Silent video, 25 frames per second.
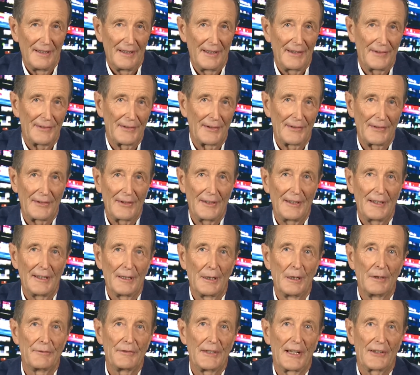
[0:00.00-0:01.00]
As the
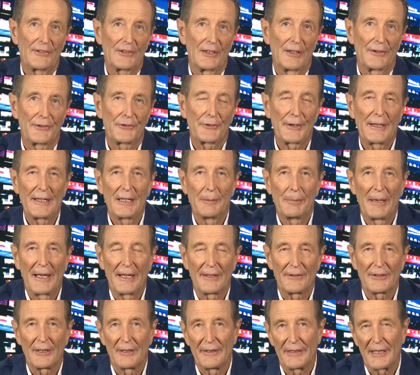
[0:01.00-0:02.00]
CEO of National Australia
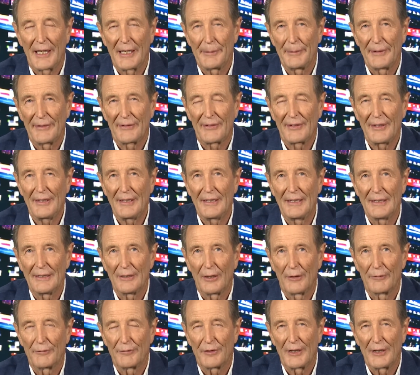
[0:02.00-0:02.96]
Bank told the ABC on